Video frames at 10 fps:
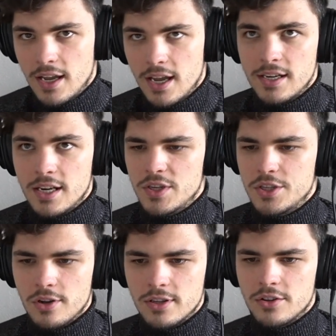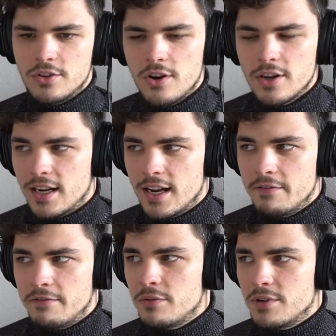And then we talked and talked, and I
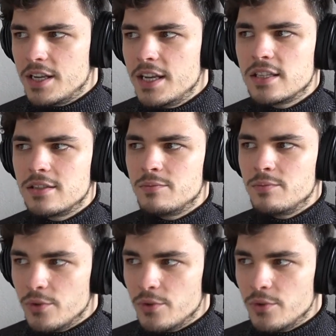found that he's